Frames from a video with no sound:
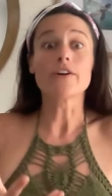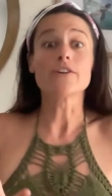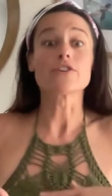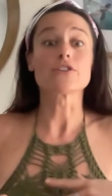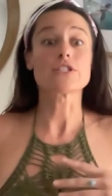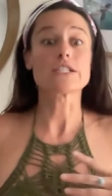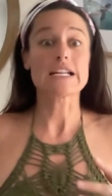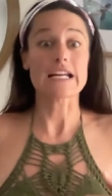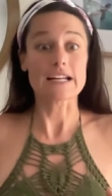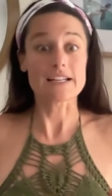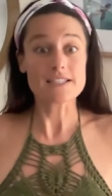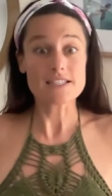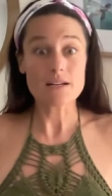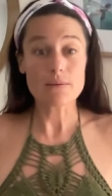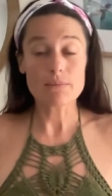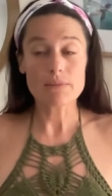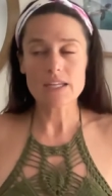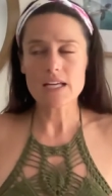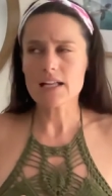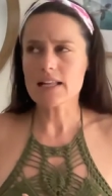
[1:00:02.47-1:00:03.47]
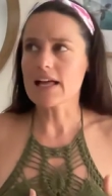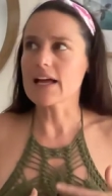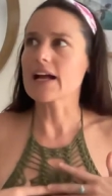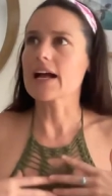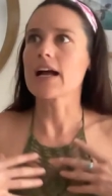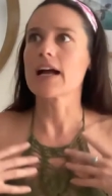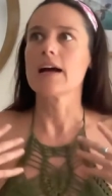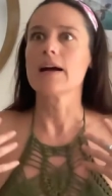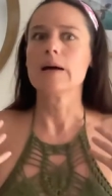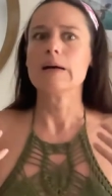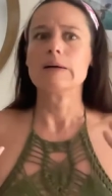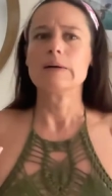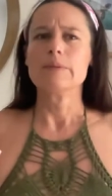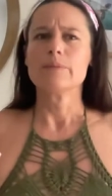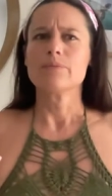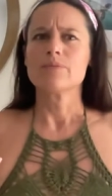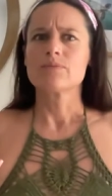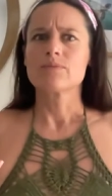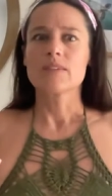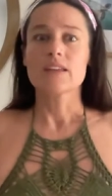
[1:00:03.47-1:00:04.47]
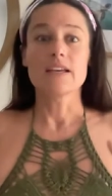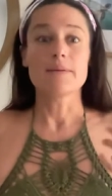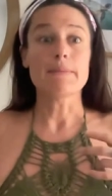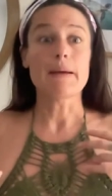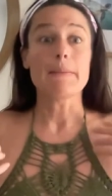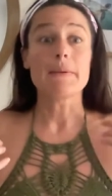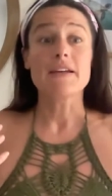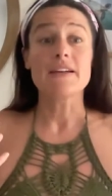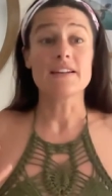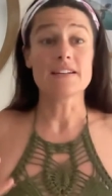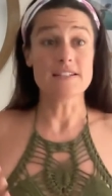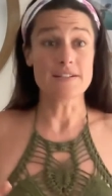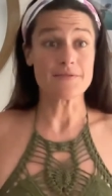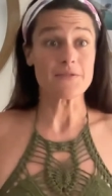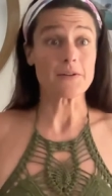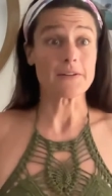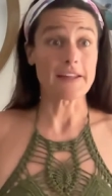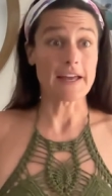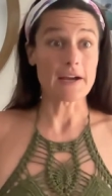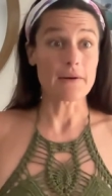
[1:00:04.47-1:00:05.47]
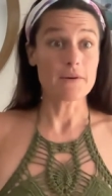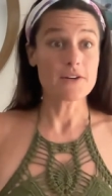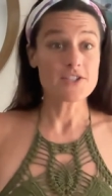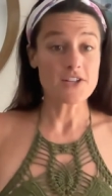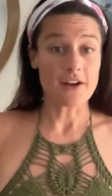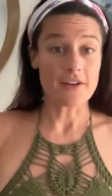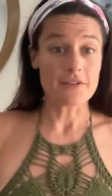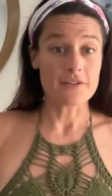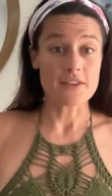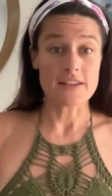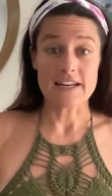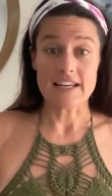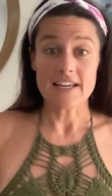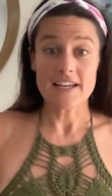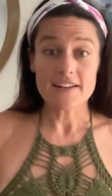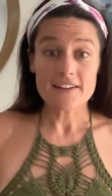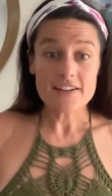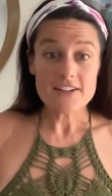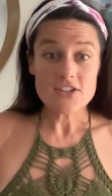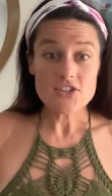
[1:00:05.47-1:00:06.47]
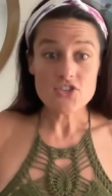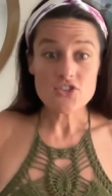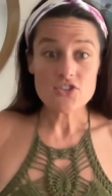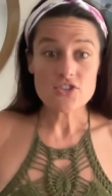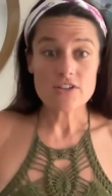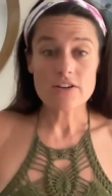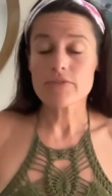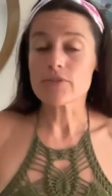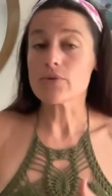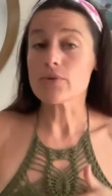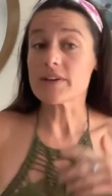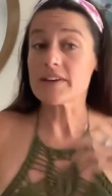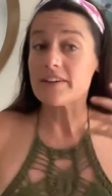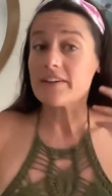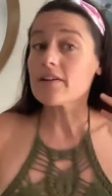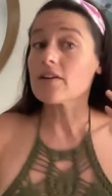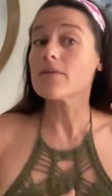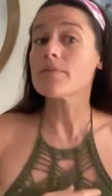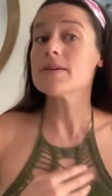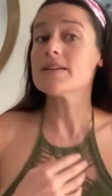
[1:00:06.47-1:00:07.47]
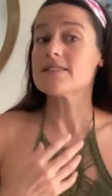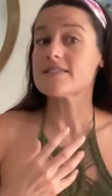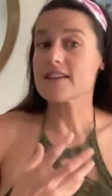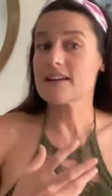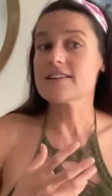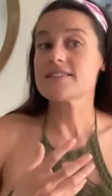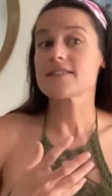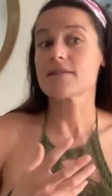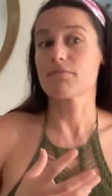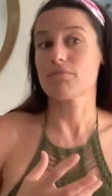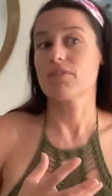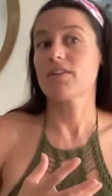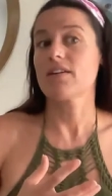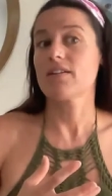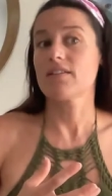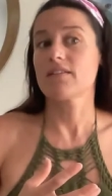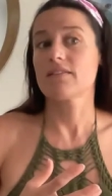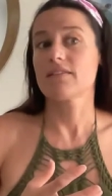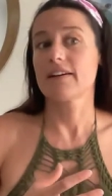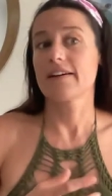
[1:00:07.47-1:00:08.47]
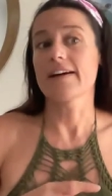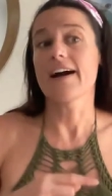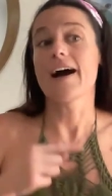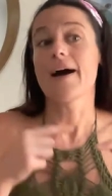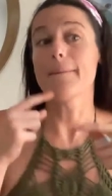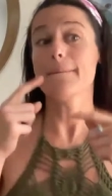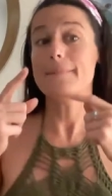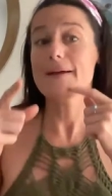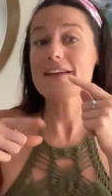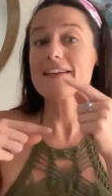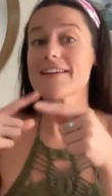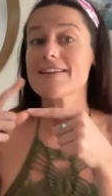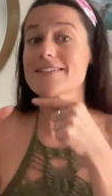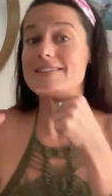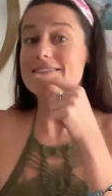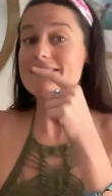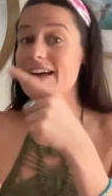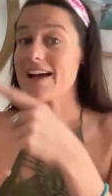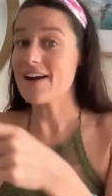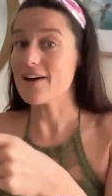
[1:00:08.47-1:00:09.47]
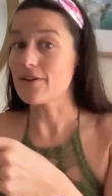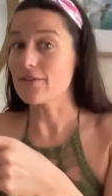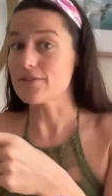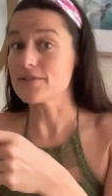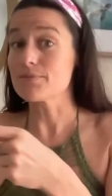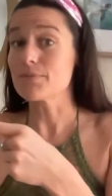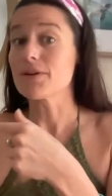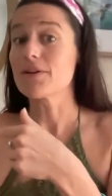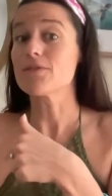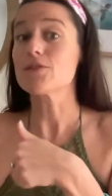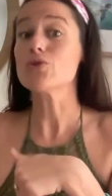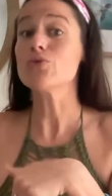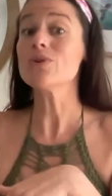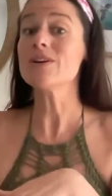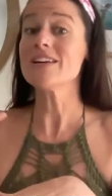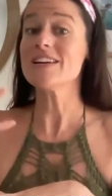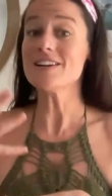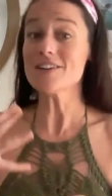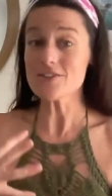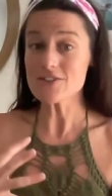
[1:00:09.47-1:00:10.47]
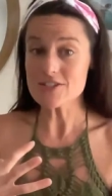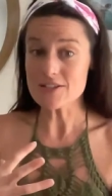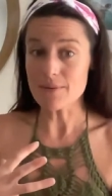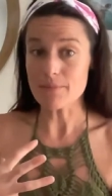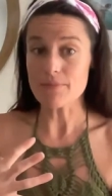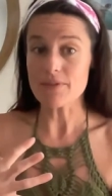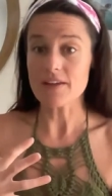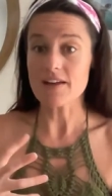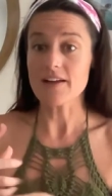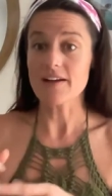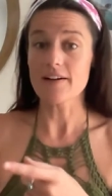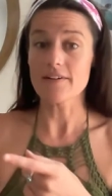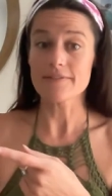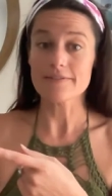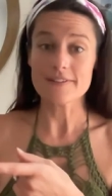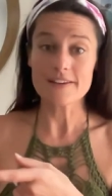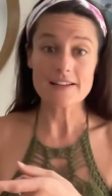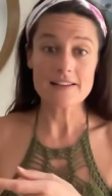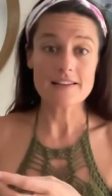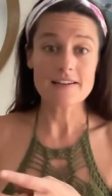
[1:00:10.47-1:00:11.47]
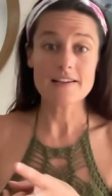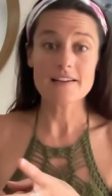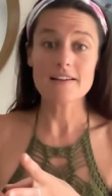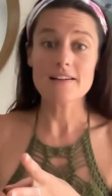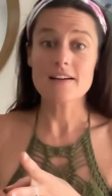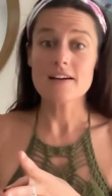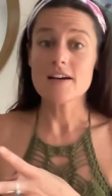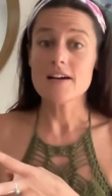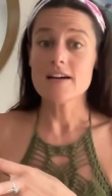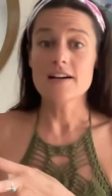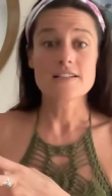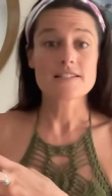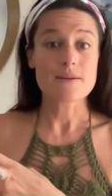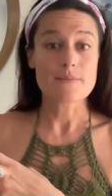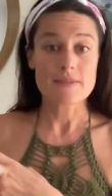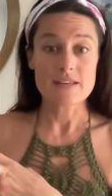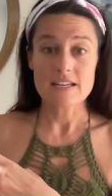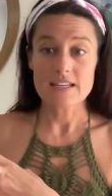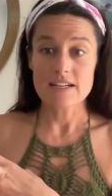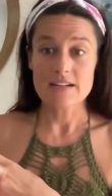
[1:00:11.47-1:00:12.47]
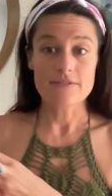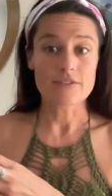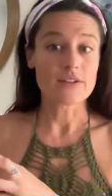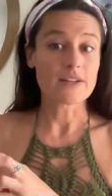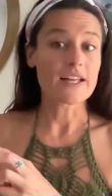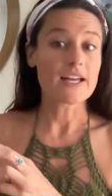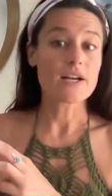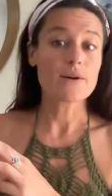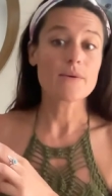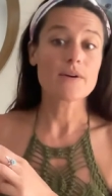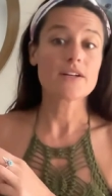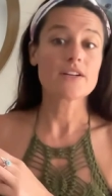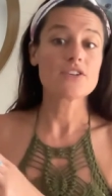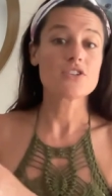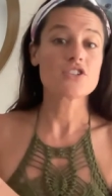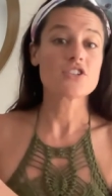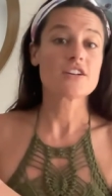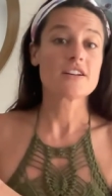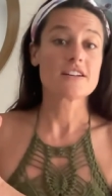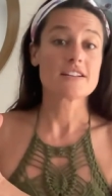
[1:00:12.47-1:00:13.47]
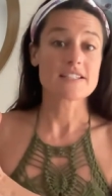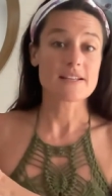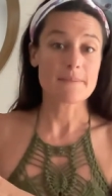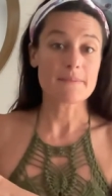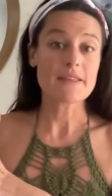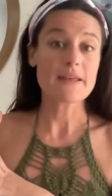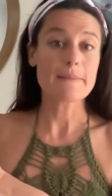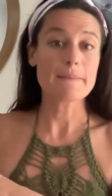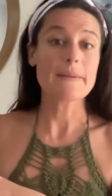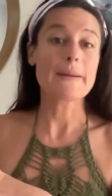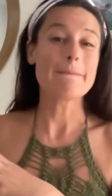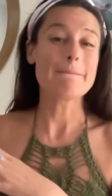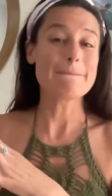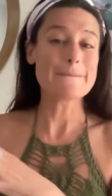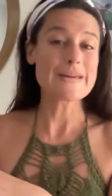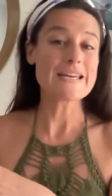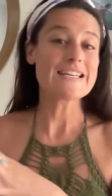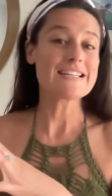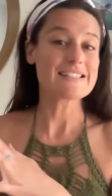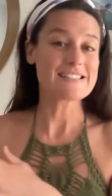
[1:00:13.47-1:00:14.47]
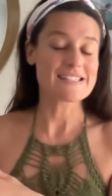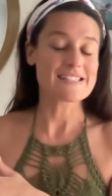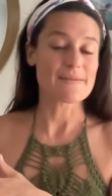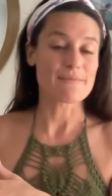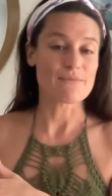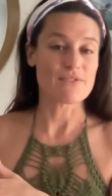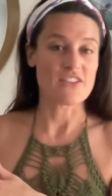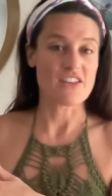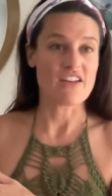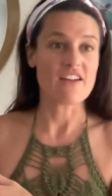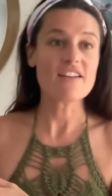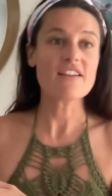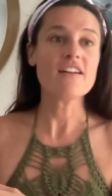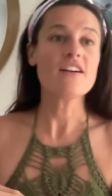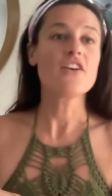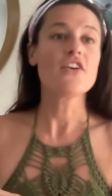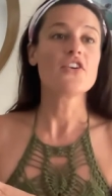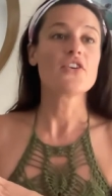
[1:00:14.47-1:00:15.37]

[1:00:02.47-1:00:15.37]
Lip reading: understand something, like maybe in a different language other than English, if you hear me say something, like I'm making sounds, but if you hear something, a feeling, something in a different language, something, it means something,